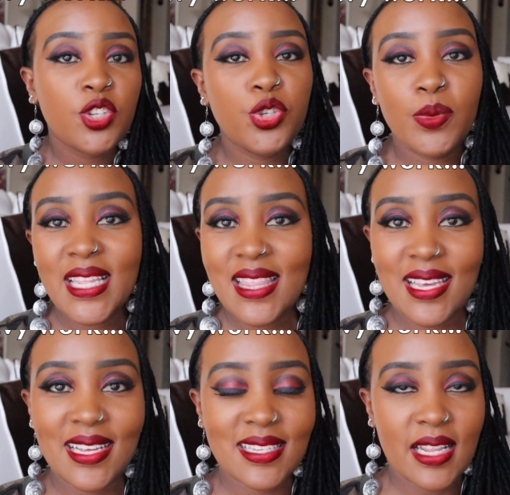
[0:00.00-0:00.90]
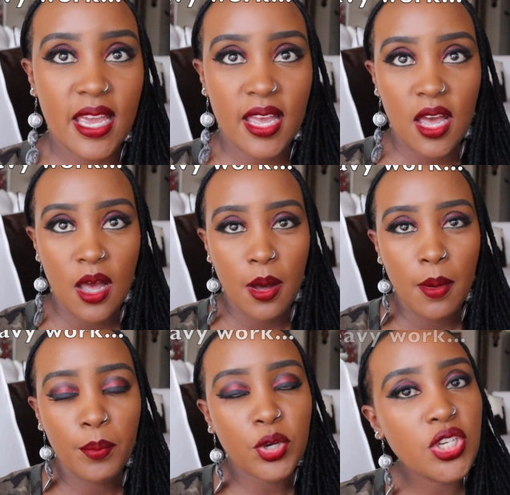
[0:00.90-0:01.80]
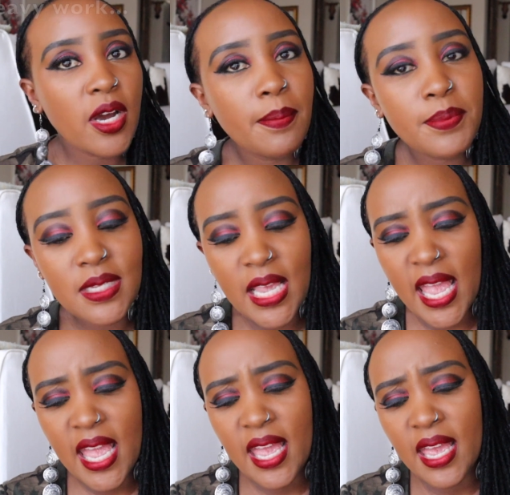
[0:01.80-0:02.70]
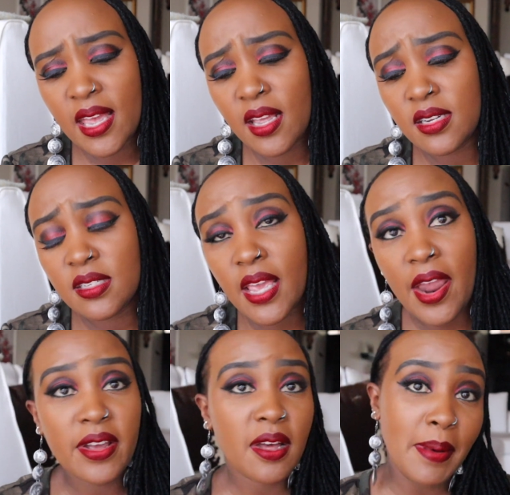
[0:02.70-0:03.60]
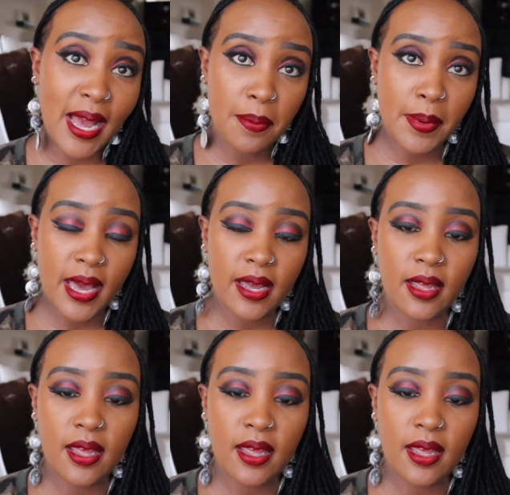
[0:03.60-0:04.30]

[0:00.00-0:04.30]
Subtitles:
Doing things like push-ups and carrying a backpack